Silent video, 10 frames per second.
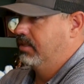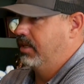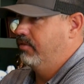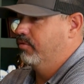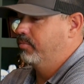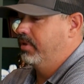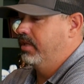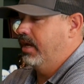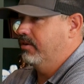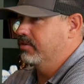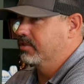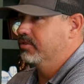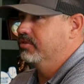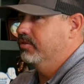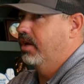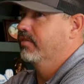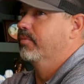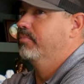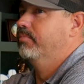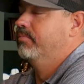Even with pediatrics, you still have a
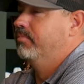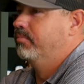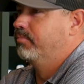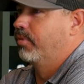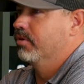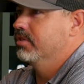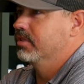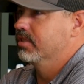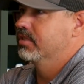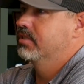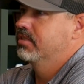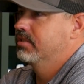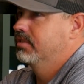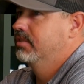person that's